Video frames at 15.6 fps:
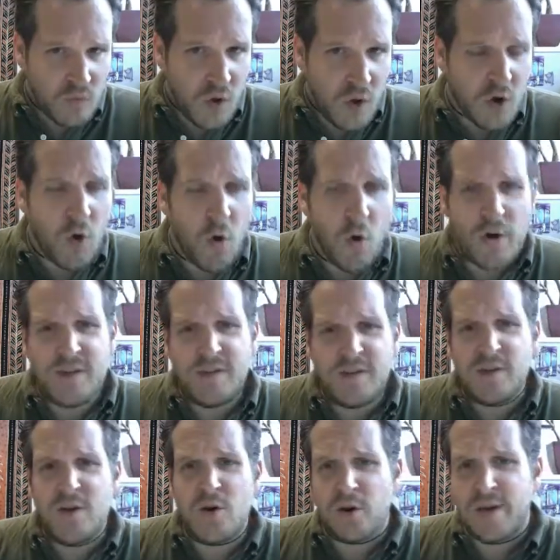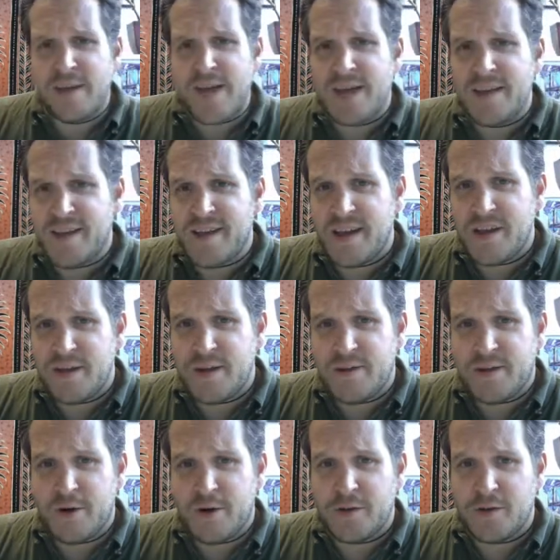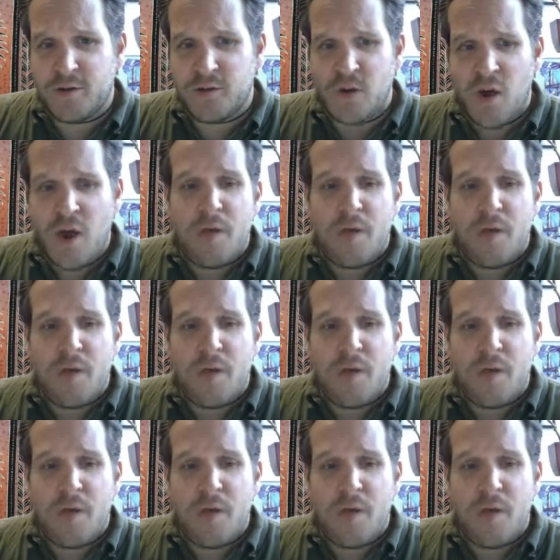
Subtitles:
According to the early identity theorists,